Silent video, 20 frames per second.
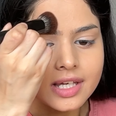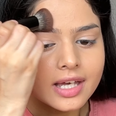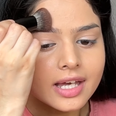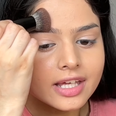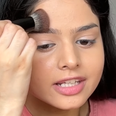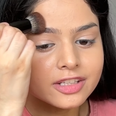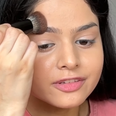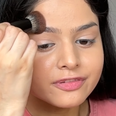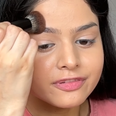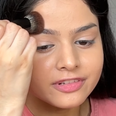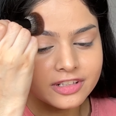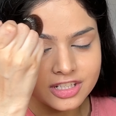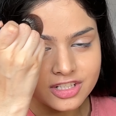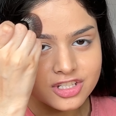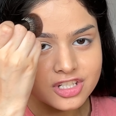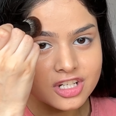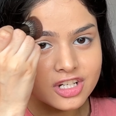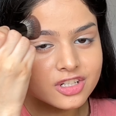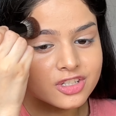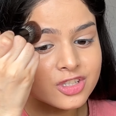And the
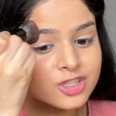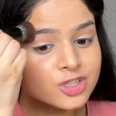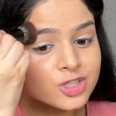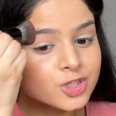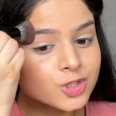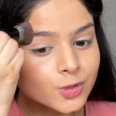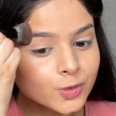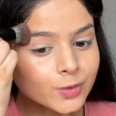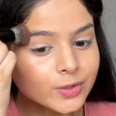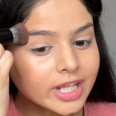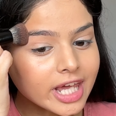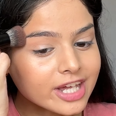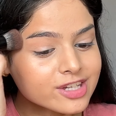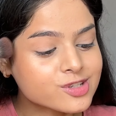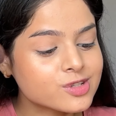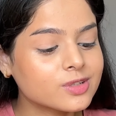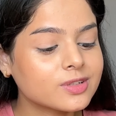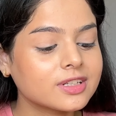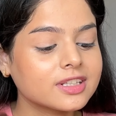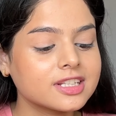finisher is so
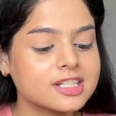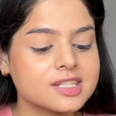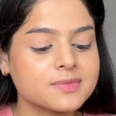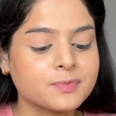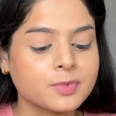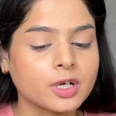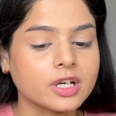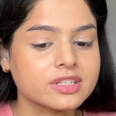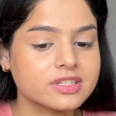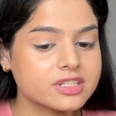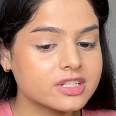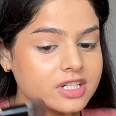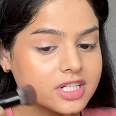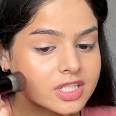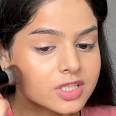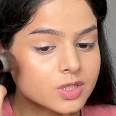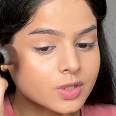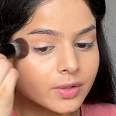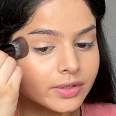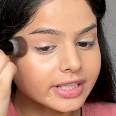natural. This bronzer
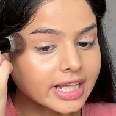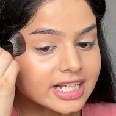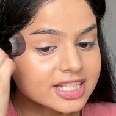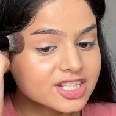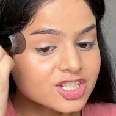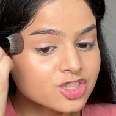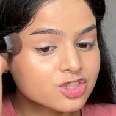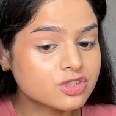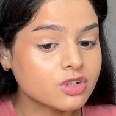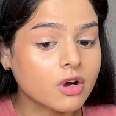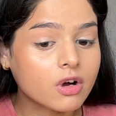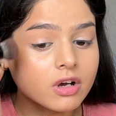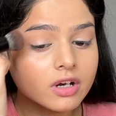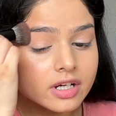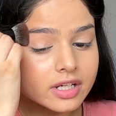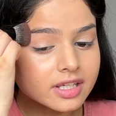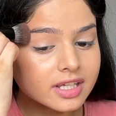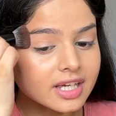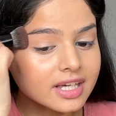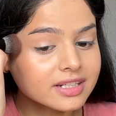is not as
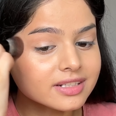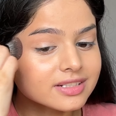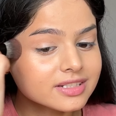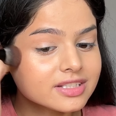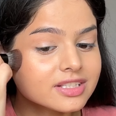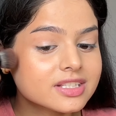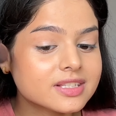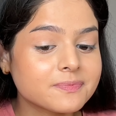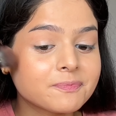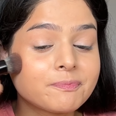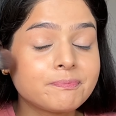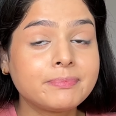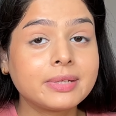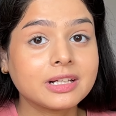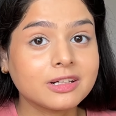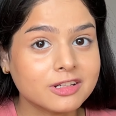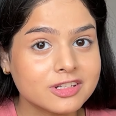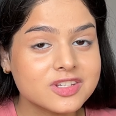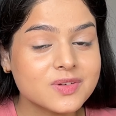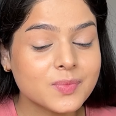dark and it's
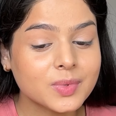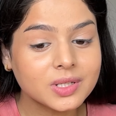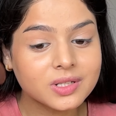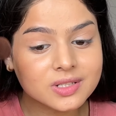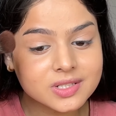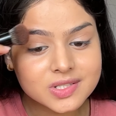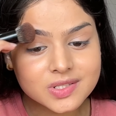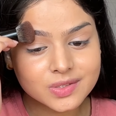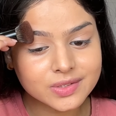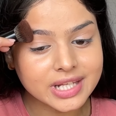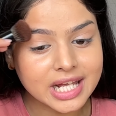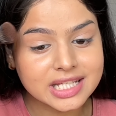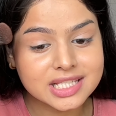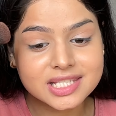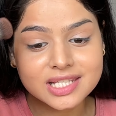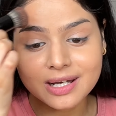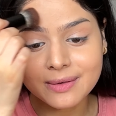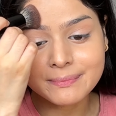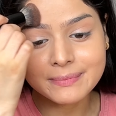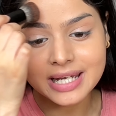buildable, so
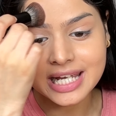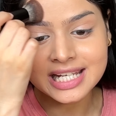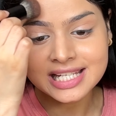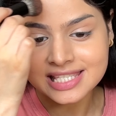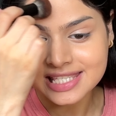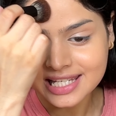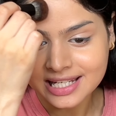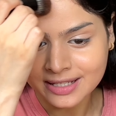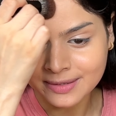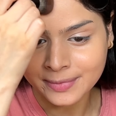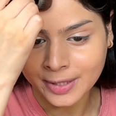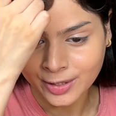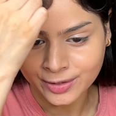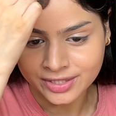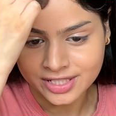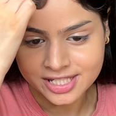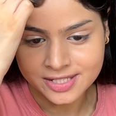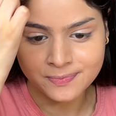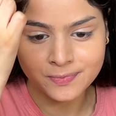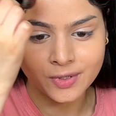that's amazing about
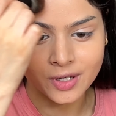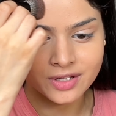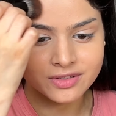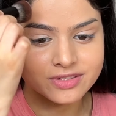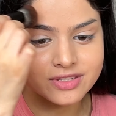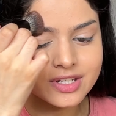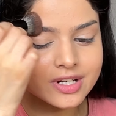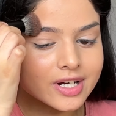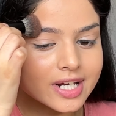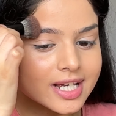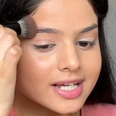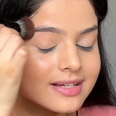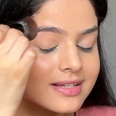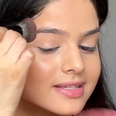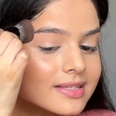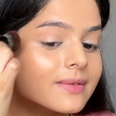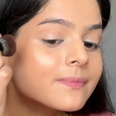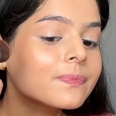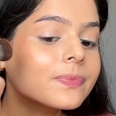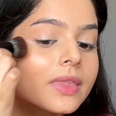this bronzer,
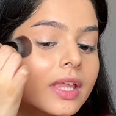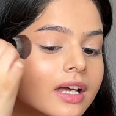guys.